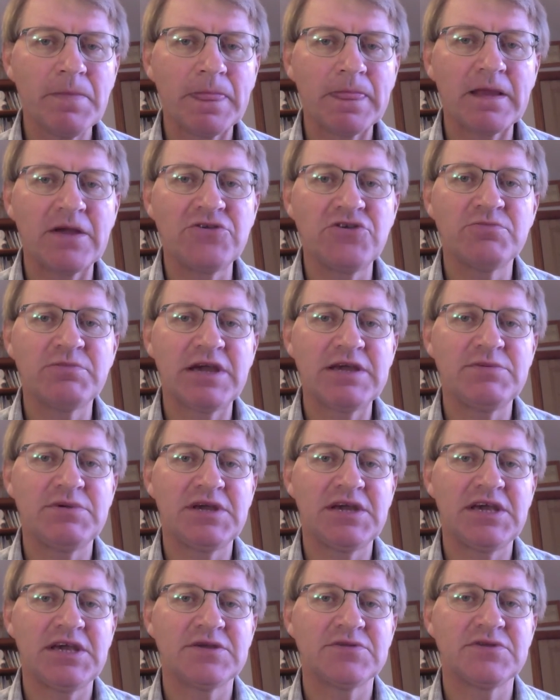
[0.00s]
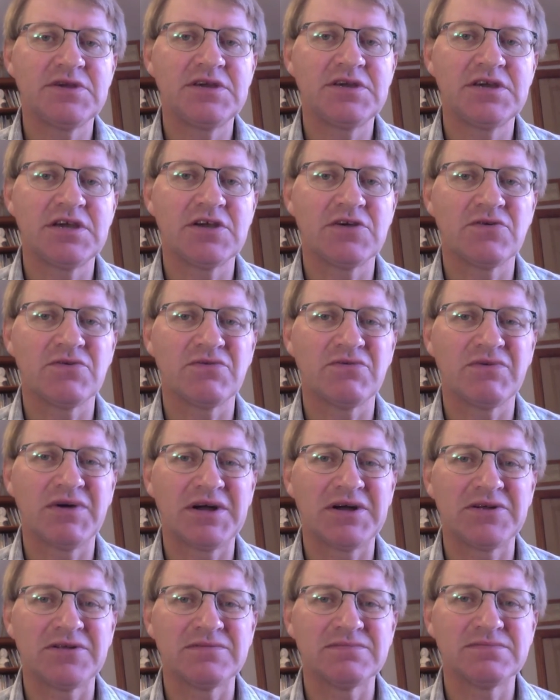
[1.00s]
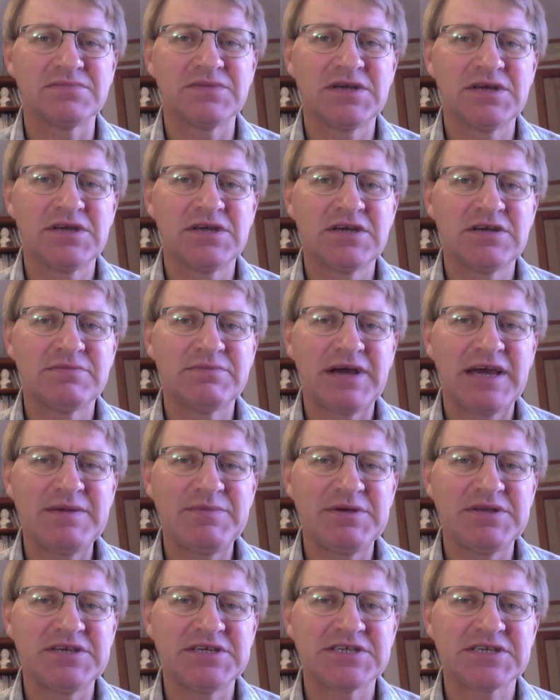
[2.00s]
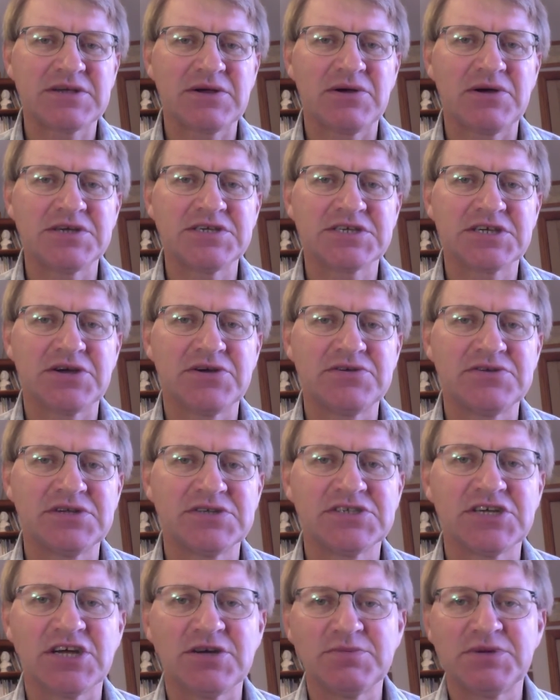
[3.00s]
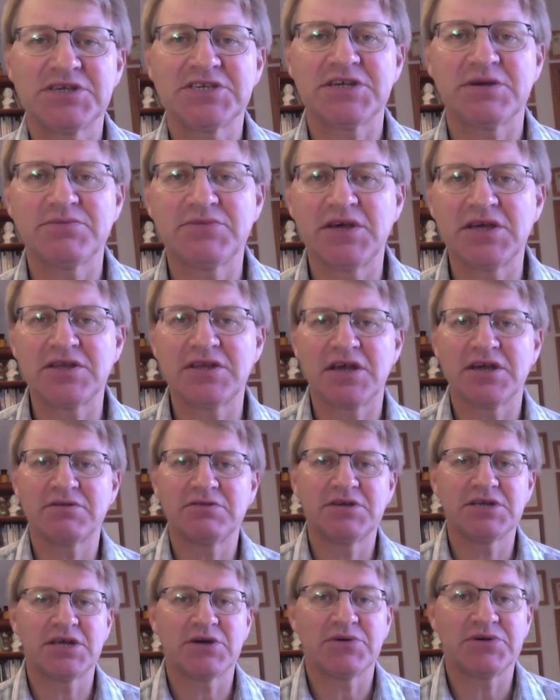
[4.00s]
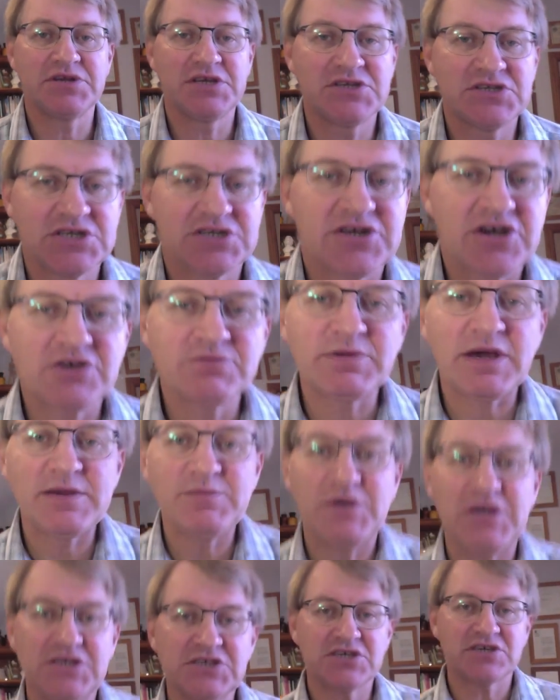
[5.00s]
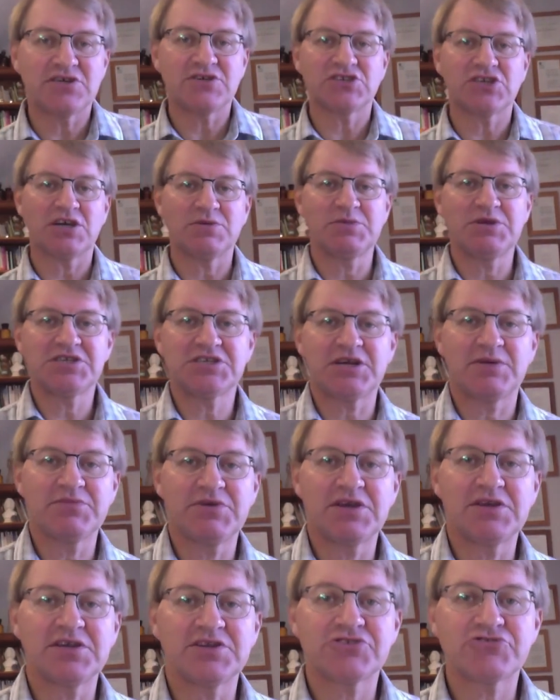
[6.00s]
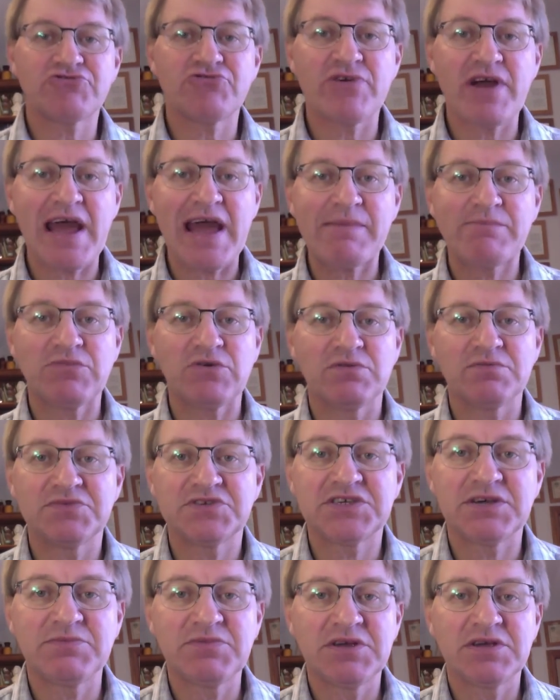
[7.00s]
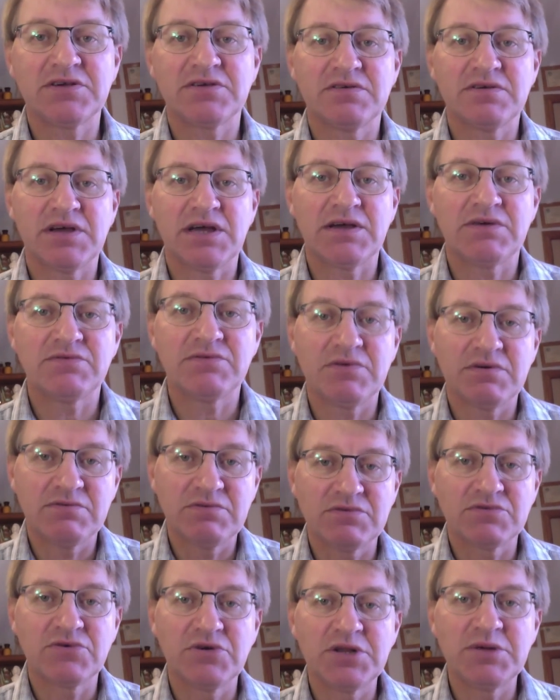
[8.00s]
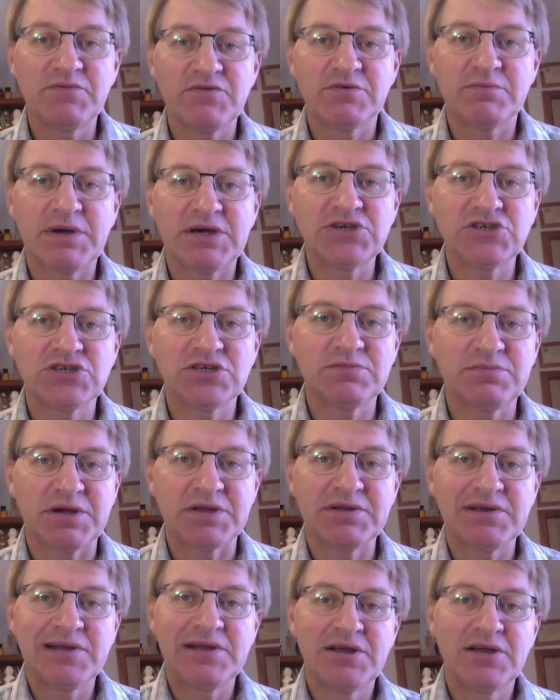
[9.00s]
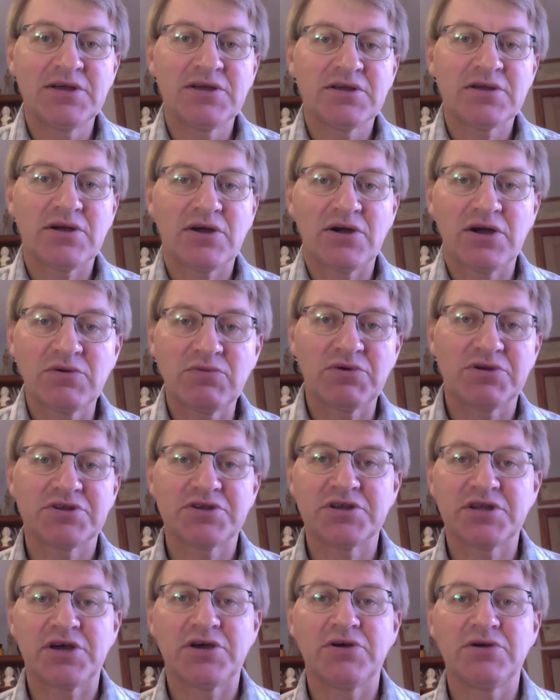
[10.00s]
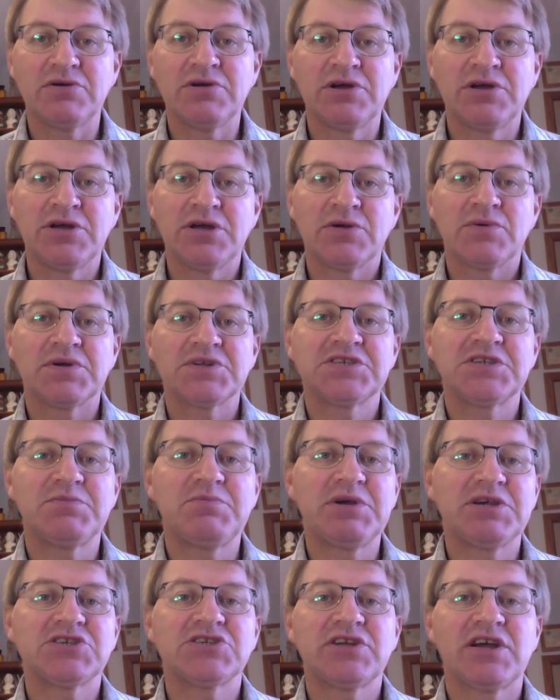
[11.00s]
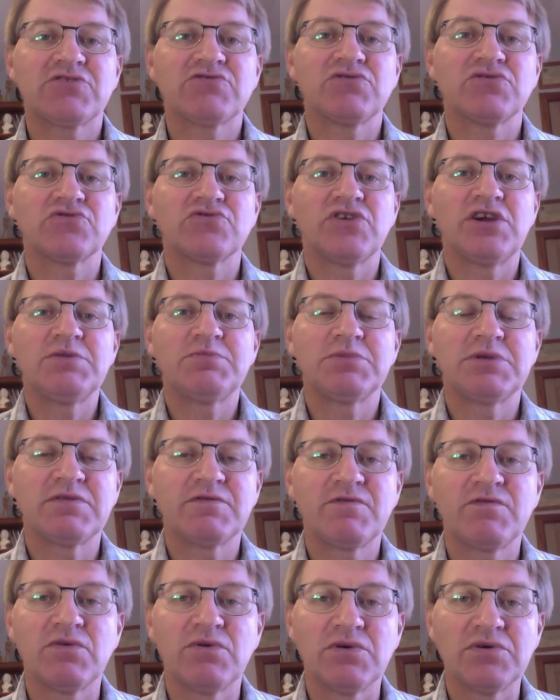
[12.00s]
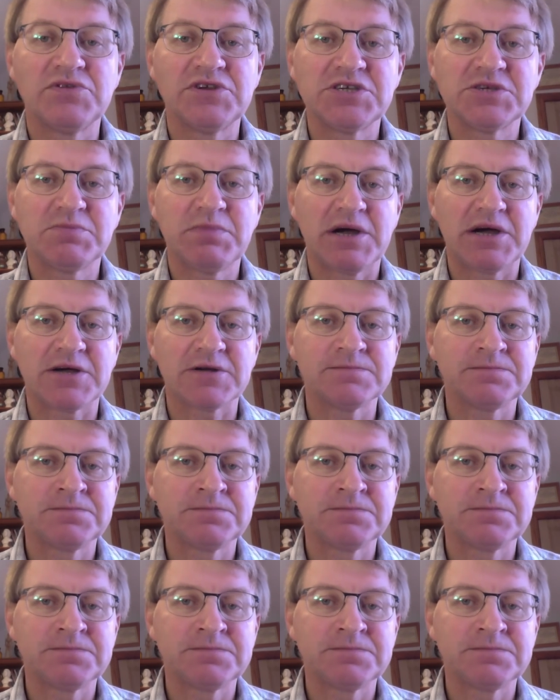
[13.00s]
and you may be here thinking, well, maybe this guy is going to tell me something that, you know, I need to know. Maybe he's going to tell me something that's crap or something with good information, but I want to know what's the best natural treatment for this bug.